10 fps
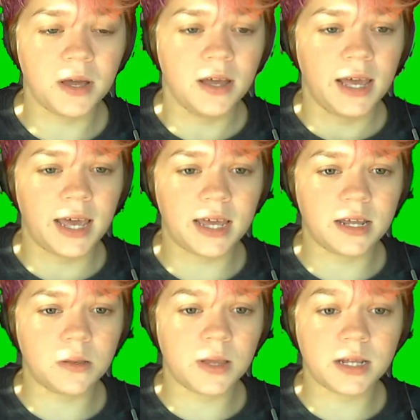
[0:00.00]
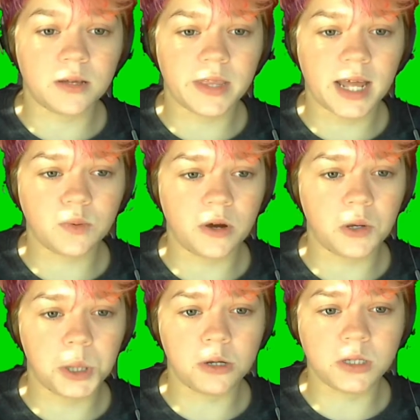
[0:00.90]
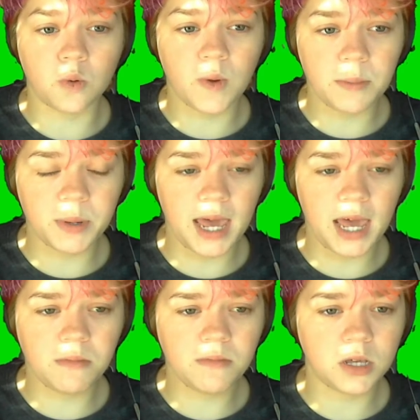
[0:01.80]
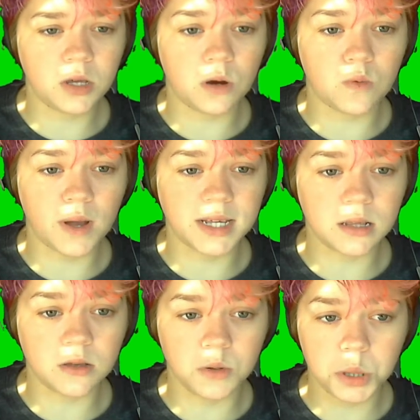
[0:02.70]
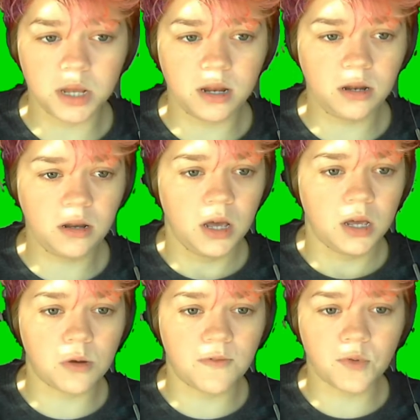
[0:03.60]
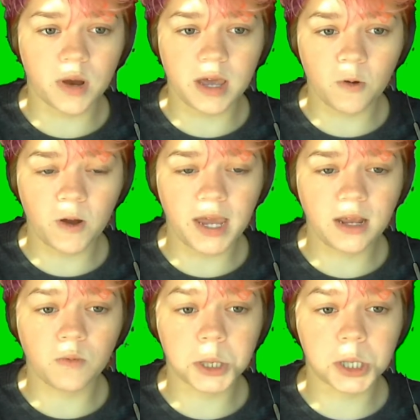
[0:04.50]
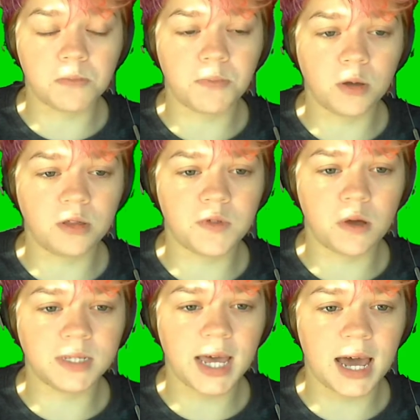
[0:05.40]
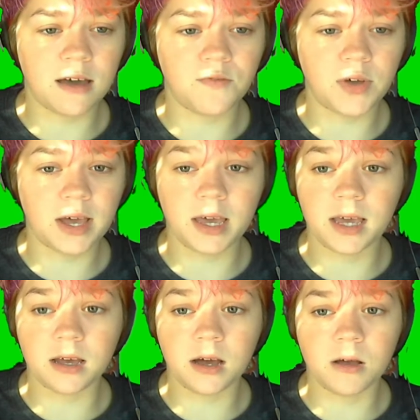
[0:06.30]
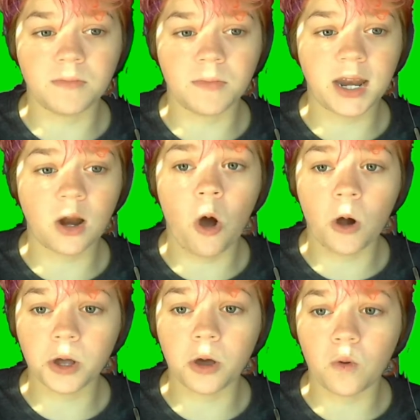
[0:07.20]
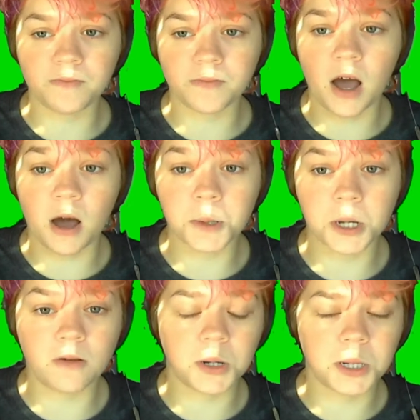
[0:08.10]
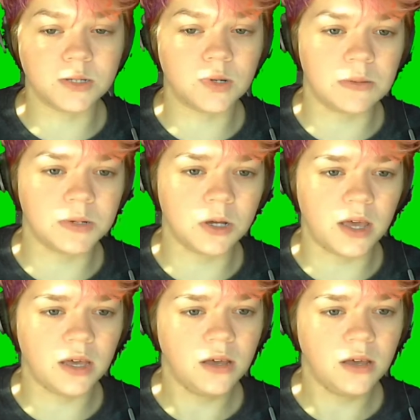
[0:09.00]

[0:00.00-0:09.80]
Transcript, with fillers: it that's where you choose your webcam, your resolution, your frame rate, which both of those have a um, an auto option, which is what I'm doing.